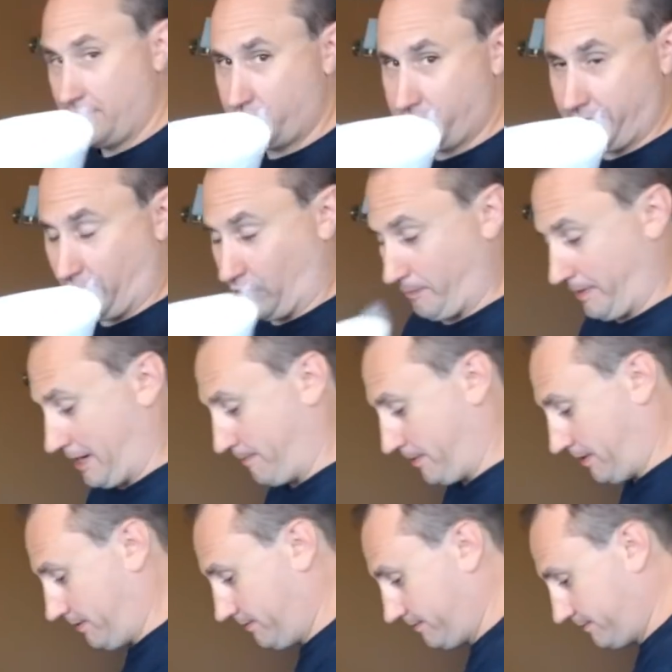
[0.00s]
Toilet
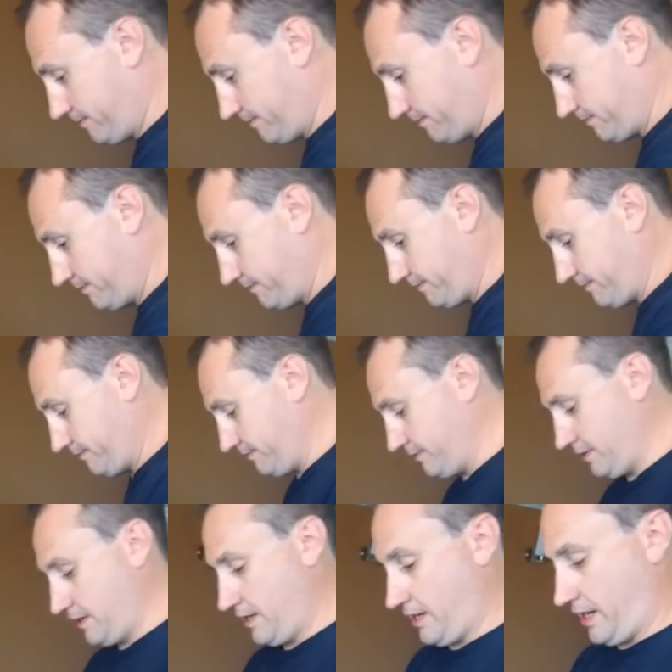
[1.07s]
paper.
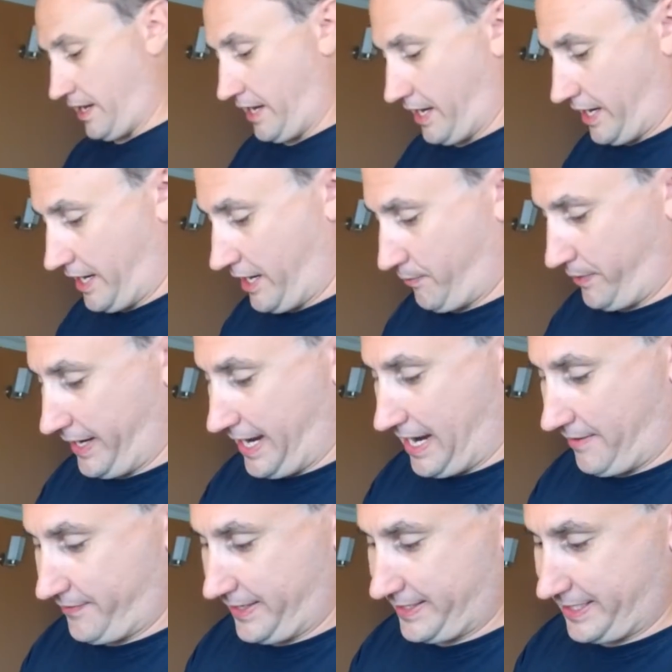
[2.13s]
And we
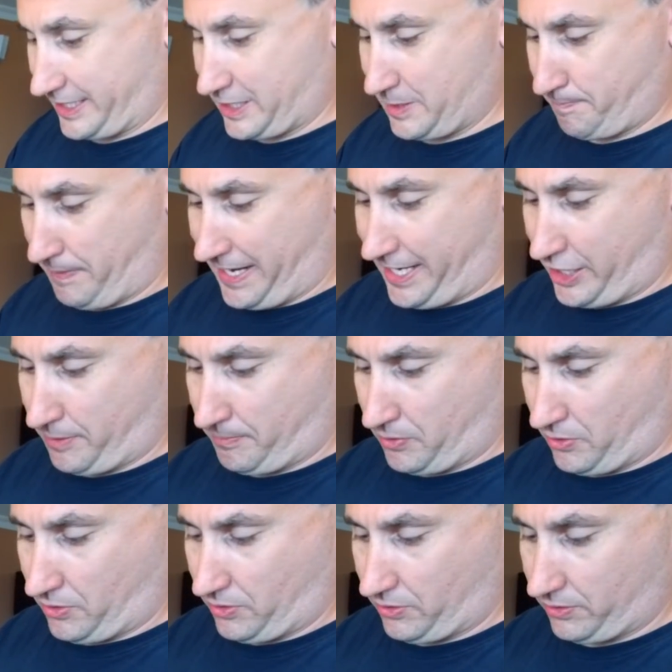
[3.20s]
have these
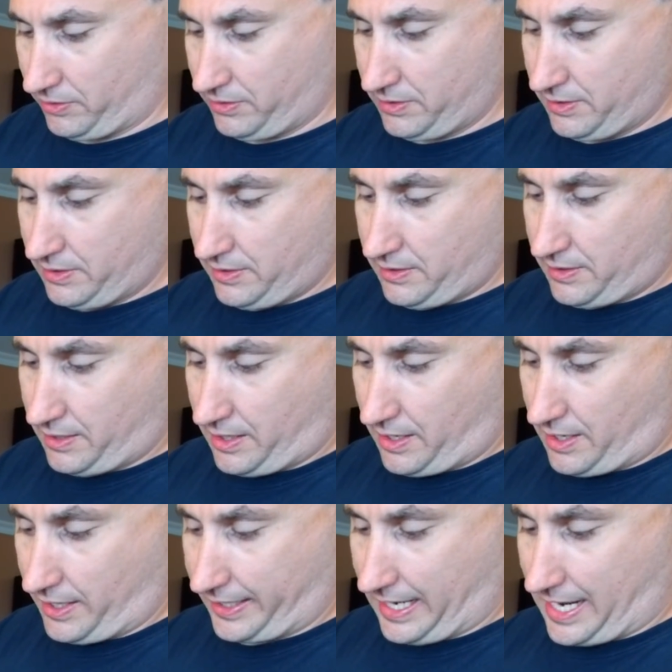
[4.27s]
expandable
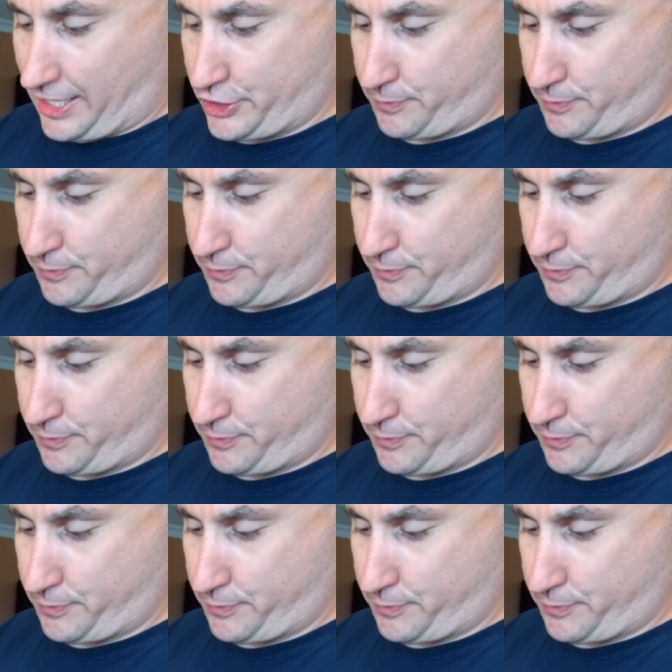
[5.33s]
guys.